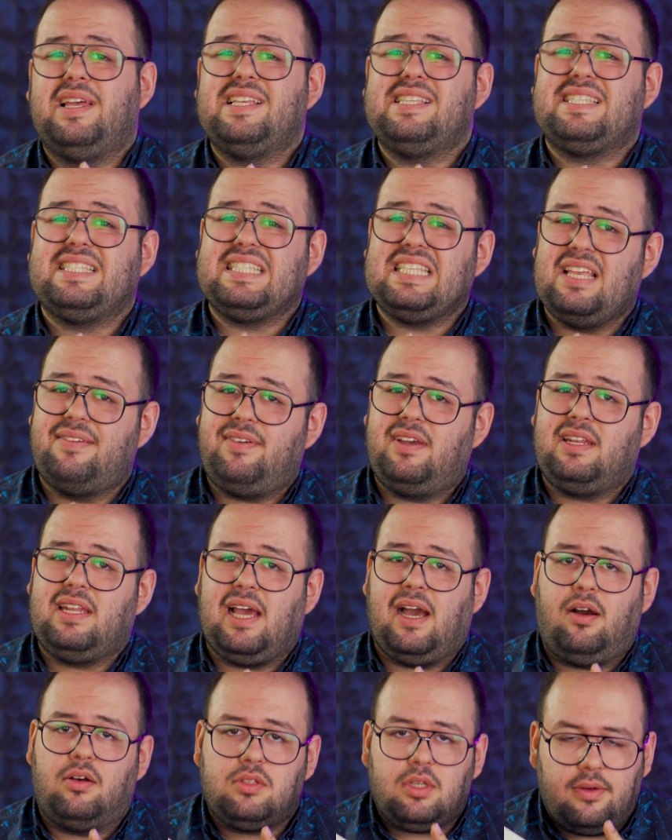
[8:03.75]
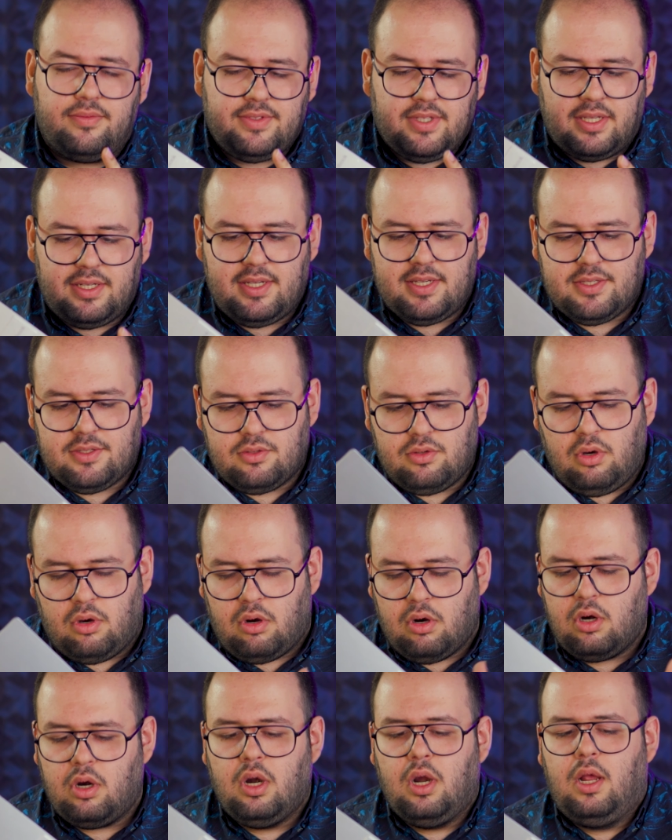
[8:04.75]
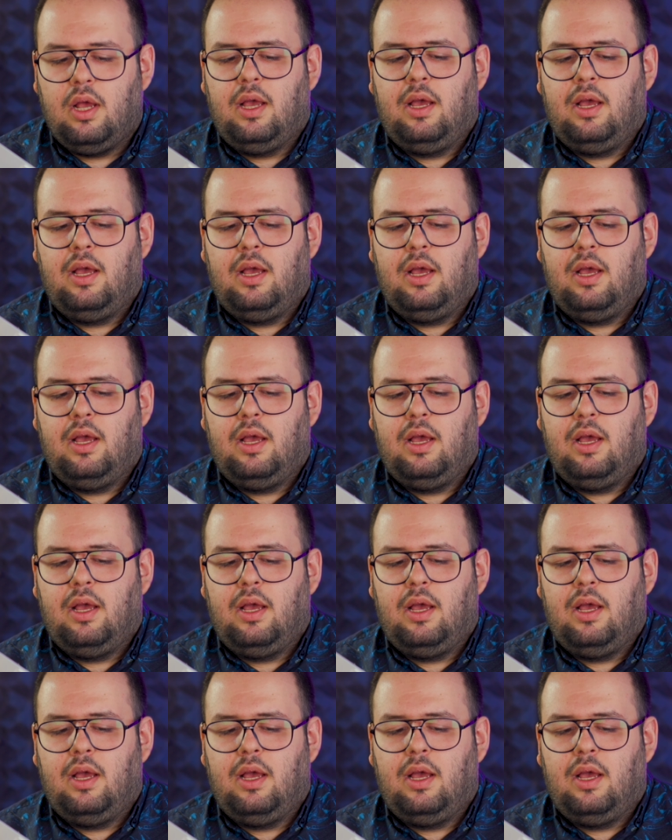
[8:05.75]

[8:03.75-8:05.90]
a 7 out of 10 score.